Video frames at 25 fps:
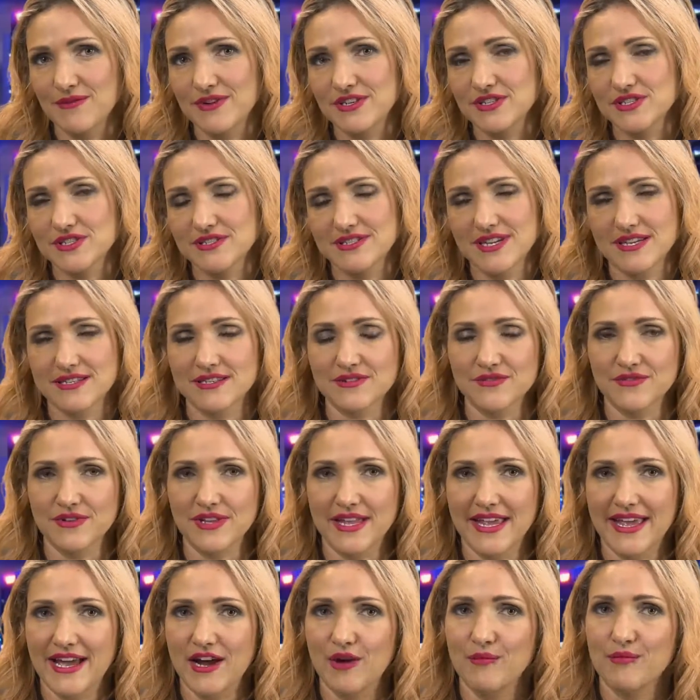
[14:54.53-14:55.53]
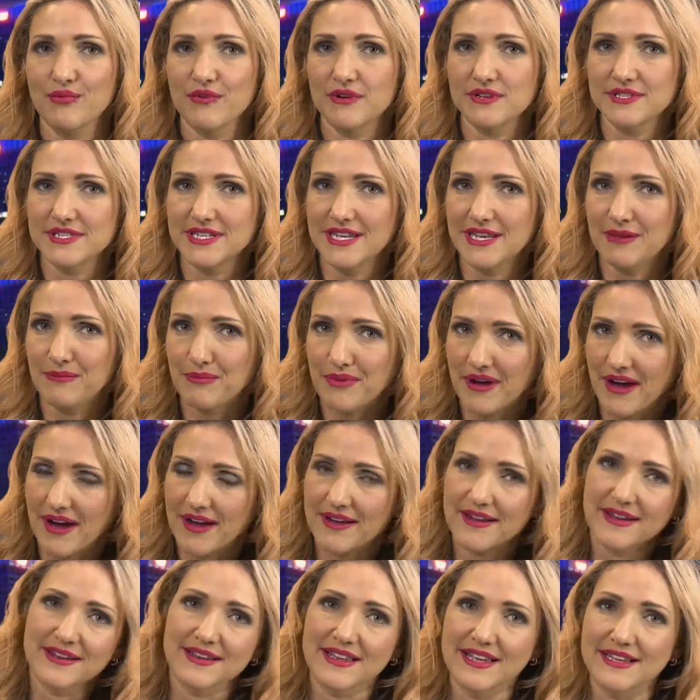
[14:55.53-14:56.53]
which doesn't really help Bronte,
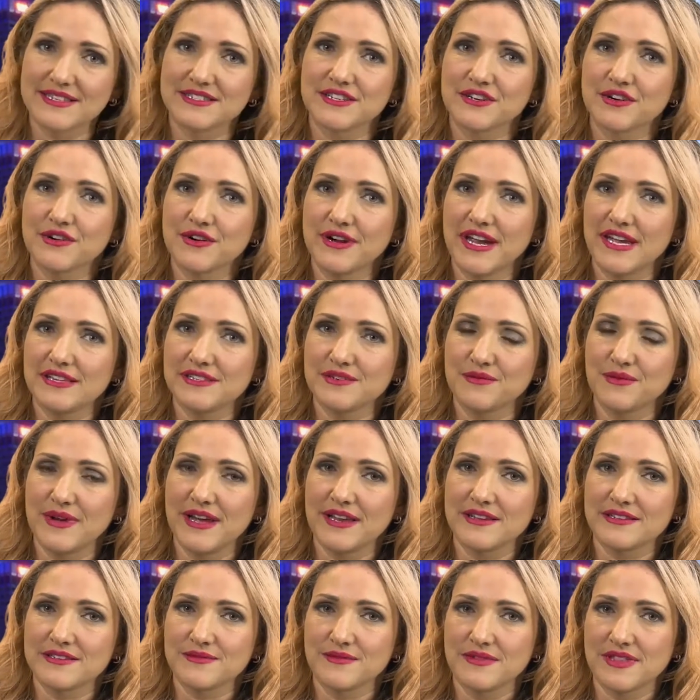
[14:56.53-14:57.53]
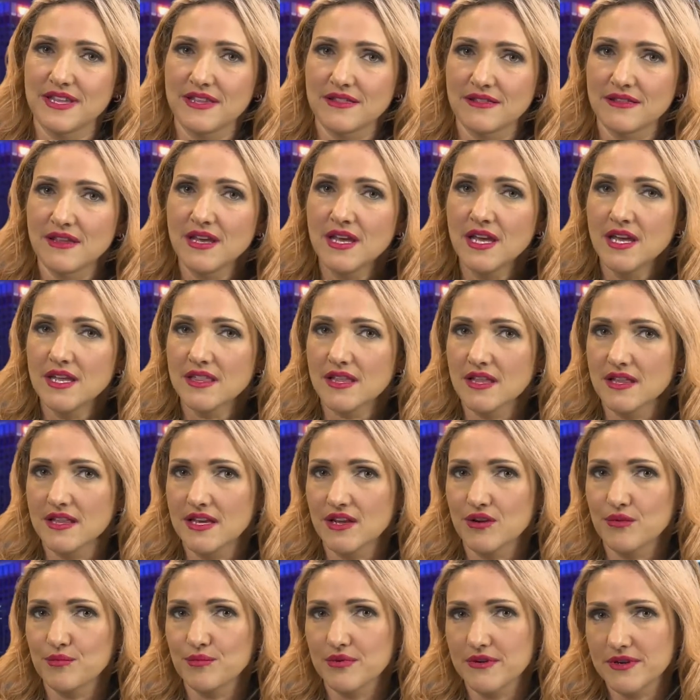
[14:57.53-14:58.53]
but at least it creates awareness within the
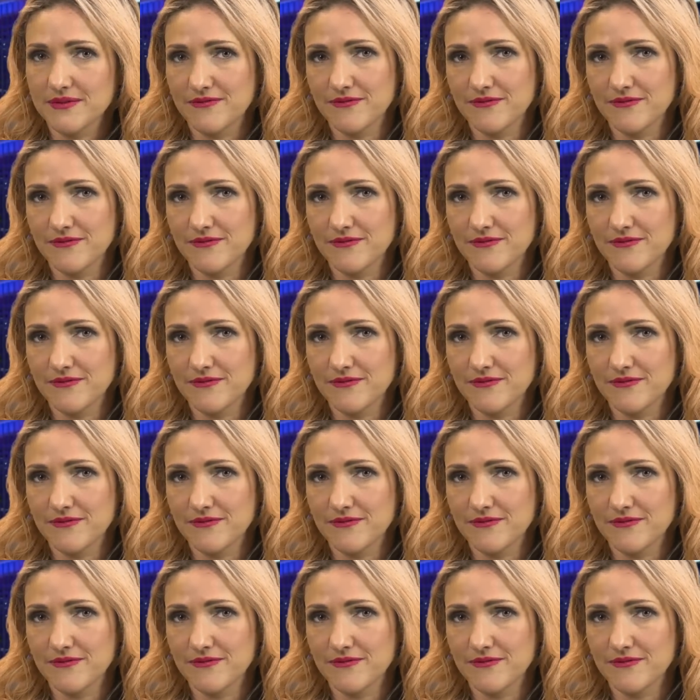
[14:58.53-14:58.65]
legal